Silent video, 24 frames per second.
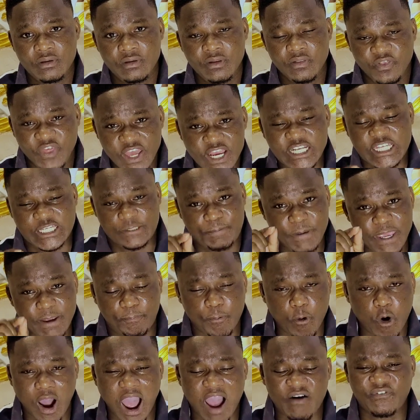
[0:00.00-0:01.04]
These
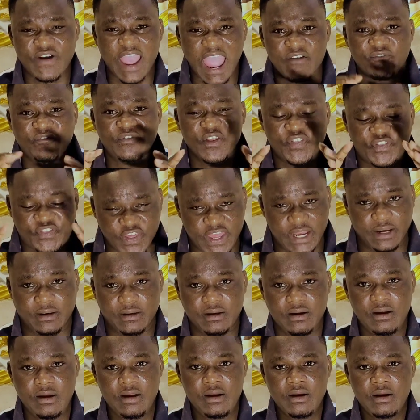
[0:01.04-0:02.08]
people have everything.
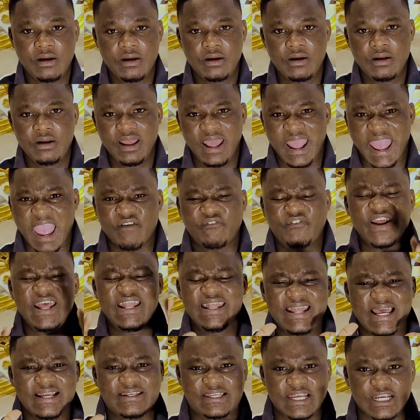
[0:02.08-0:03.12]
Every
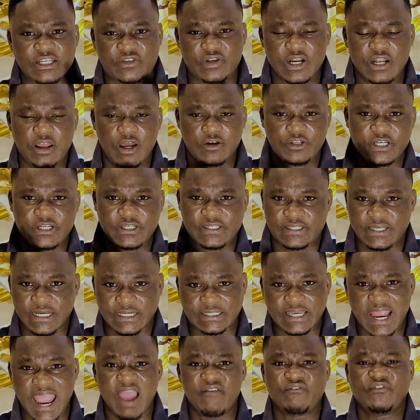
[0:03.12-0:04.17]
necessary
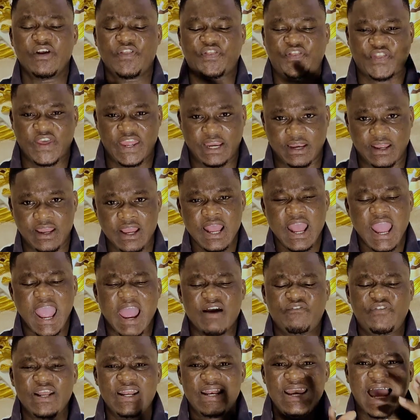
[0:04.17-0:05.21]
logistics, everything,
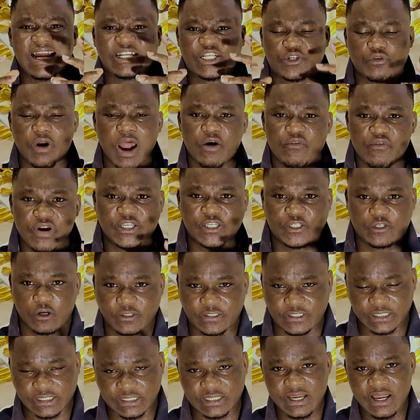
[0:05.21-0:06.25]
every natural
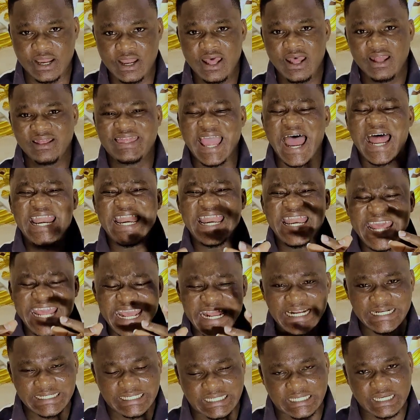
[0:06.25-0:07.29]
resources. That
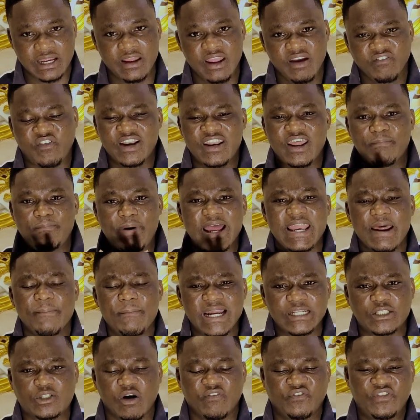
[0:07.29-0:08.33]
means for the
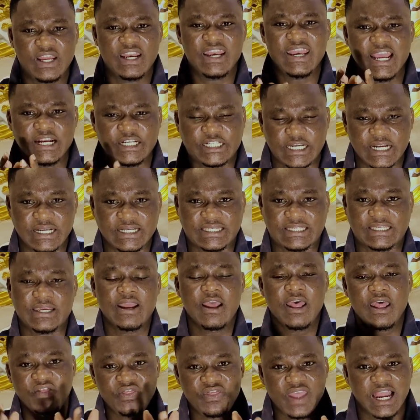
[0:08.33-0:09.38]
betterment of the nations,
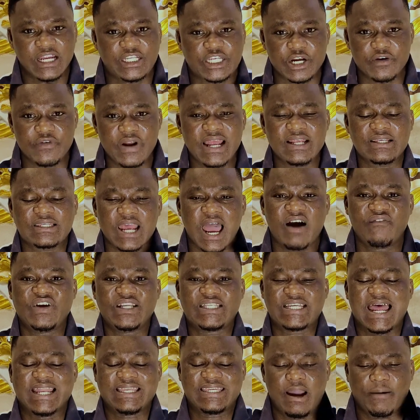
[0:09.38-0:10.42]
Nigerians have it
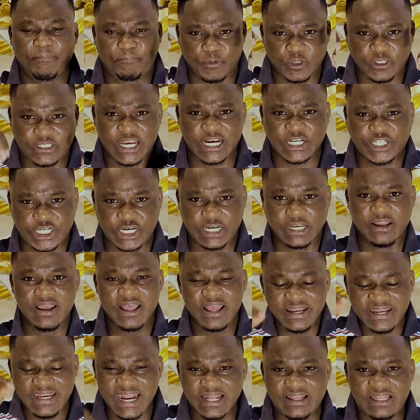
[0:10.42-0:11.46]
at their possession.
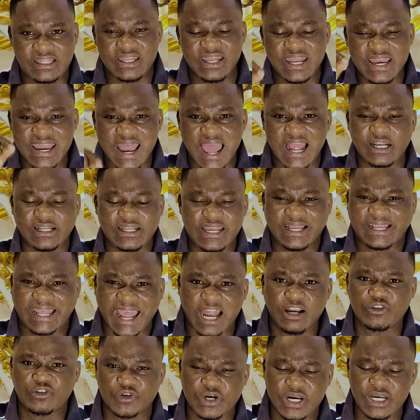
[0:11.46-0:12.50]
Yet the
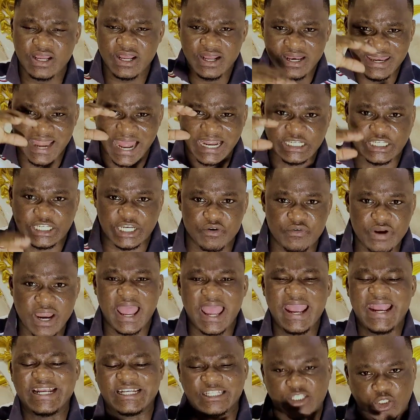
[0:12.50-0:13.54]
country,
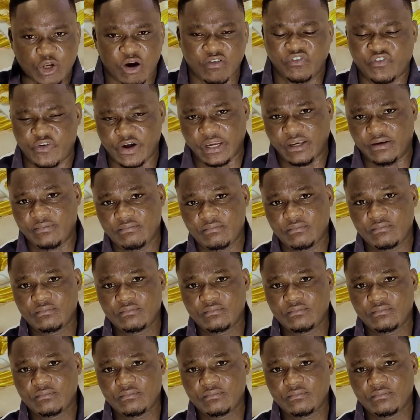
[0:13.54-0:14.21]
Nigeria, is suffering.